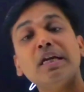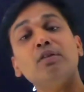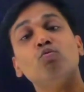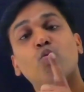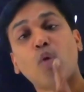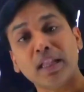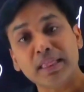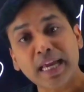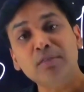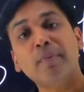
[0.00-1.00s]
in one
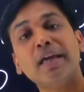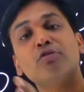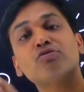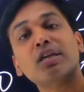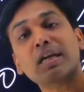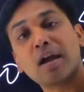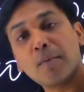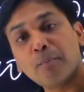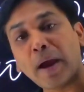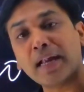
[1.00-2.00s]
line by using
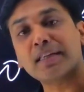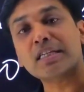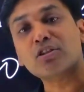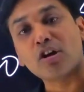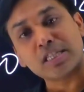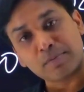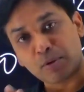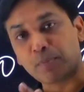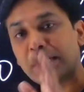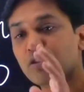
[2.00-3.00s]
Mandel's concept.
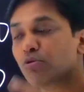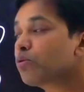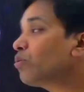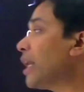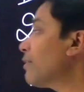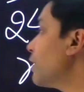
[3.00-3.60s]
Please do that for